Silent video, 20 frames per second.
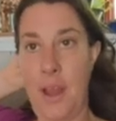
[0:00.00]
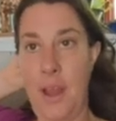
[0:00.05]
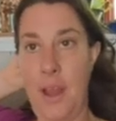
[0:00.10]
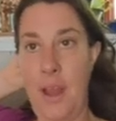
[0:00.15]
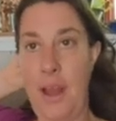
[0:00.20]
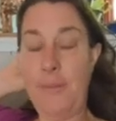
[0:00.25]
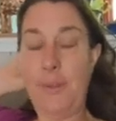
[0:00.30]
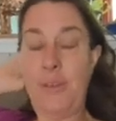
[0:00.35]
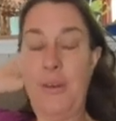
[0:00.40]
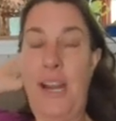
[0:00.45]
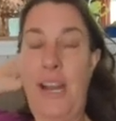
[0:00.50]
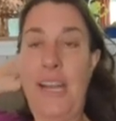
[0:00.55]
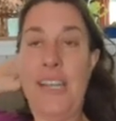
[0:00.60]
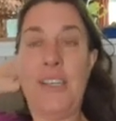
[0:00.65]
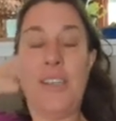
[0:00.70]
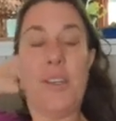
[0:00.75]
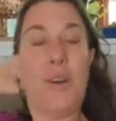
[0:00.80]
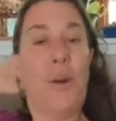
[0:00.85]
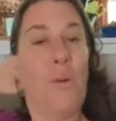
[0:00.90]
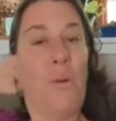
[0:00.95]
I'm trying to
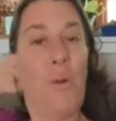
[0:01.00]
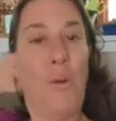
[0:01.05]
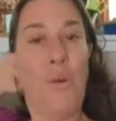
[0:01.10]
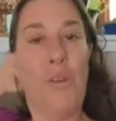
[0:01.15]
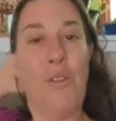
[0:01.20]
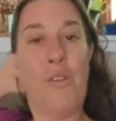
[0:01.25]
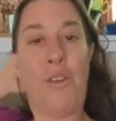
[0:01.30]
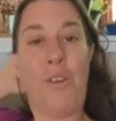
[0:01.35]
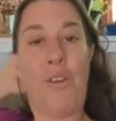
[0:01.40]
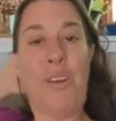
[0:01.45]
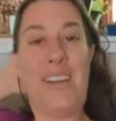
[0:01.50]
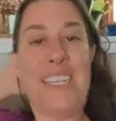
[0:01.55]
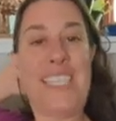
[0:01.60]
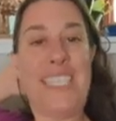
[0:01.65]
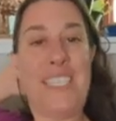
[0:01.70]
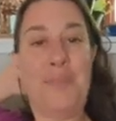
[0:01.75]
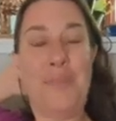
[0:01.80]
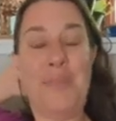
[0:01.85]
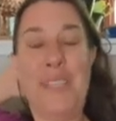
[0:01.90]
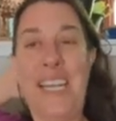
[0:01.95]
go over and
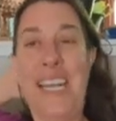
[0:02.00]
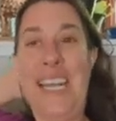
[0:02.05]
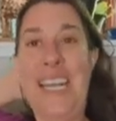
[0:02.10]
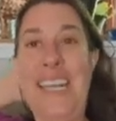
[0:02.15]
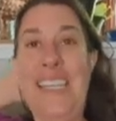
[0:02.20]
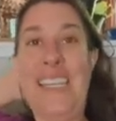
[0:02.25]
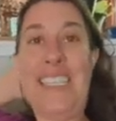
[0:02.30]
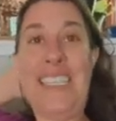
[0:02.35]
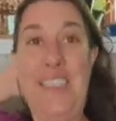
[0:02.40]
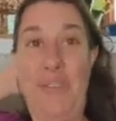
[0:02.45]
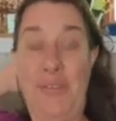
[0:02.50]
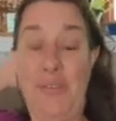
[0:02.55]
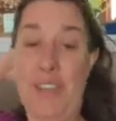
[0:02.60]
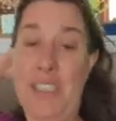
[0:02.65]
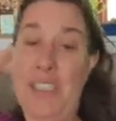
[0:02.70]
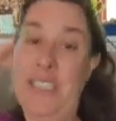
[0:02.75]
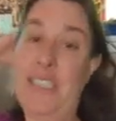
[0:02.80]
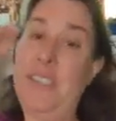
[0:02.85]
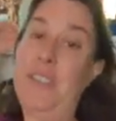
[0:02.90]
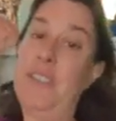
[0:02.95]
explain the
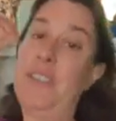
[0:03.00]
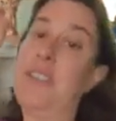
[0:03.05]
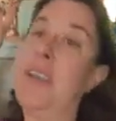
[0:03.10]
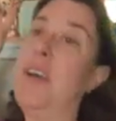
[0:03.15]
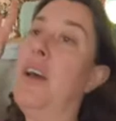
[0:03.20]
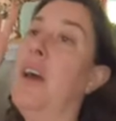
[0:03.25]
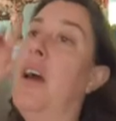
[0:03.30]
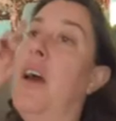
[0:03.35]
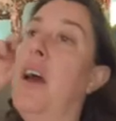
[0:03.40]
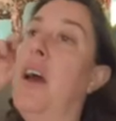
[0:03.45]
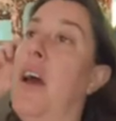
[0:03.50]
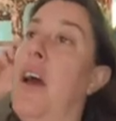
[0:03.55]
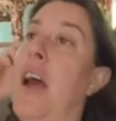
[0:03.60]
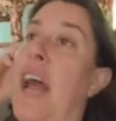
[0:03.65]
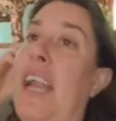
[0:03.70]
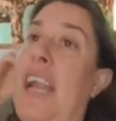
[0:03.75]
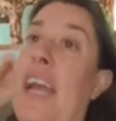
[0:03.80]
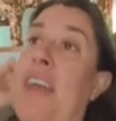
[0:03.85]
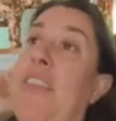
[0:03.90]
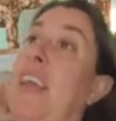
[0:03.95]
differences.
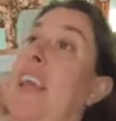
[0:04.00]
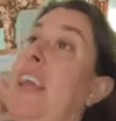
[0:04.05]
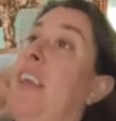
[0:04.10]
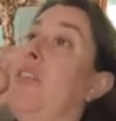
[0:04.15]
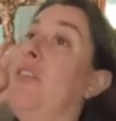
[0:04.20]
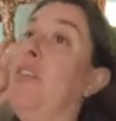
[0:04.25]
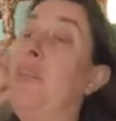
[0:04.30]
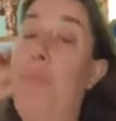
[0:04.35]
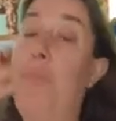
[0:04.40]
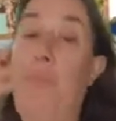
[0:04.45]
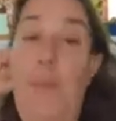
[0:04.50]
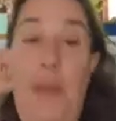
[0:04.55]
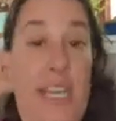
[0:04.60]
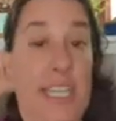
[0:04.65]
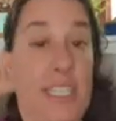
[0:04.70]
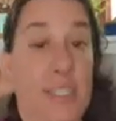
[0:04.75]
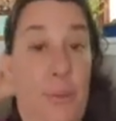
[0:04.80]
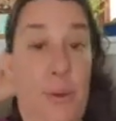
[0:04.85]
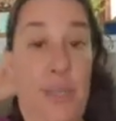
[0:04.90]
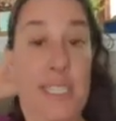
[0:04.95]
And I think the
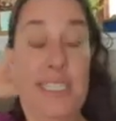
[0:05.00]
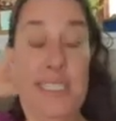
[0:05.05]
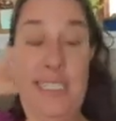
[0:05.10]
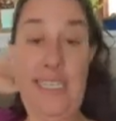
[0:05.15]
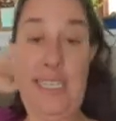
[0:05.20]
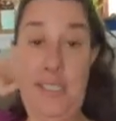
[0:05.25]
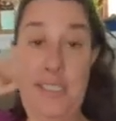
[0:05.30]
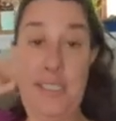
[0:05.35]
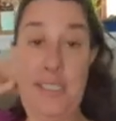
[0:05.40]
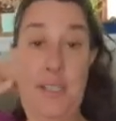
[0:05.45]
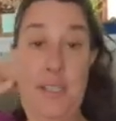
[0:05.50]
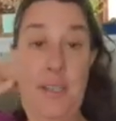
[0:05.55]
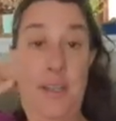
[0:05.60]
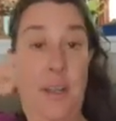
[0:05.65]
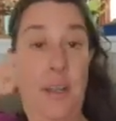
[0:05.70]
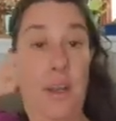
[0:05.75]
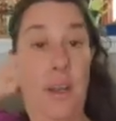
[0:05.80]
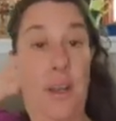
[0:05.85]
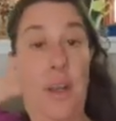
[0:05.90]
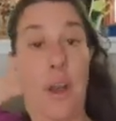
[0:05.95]
biggest one is this.
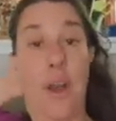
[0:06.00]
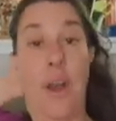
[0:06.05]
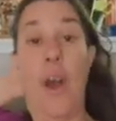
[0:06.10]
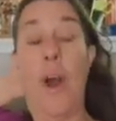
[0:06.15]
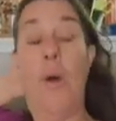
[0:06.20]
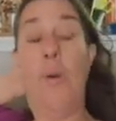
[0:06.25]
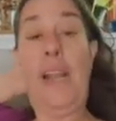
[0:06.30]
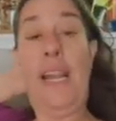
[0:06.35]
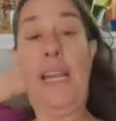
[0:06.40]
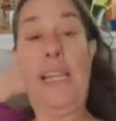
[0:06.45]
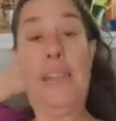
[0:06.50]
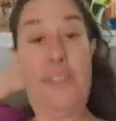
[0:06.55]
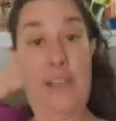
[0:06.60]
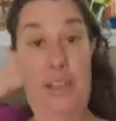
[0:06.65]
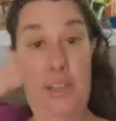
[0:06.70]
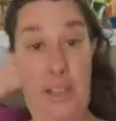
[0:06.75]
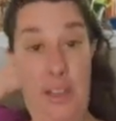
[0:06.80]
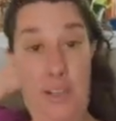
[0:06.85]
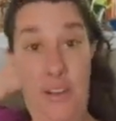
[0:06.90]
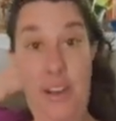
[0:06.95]
When I live in
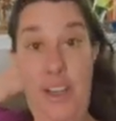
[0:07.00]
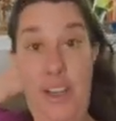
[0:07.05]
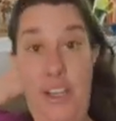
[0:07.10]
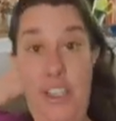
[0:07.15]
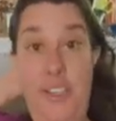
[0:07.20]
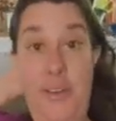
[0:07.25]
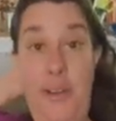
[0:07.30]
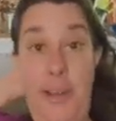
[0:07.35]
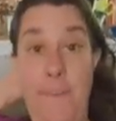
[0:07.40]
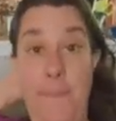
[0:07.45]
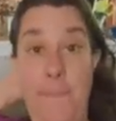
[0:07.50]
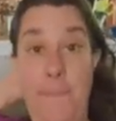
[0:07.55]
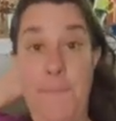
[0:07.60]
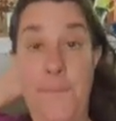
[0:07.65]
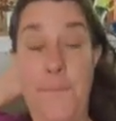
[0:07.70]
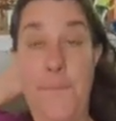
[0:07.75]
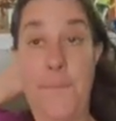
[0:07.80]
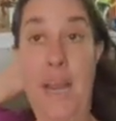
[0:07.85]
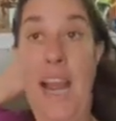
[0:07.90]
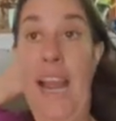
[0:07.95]
another country,
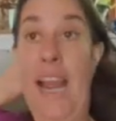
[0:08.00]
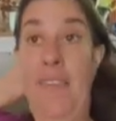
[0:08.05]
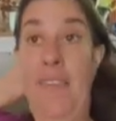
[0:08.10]
I have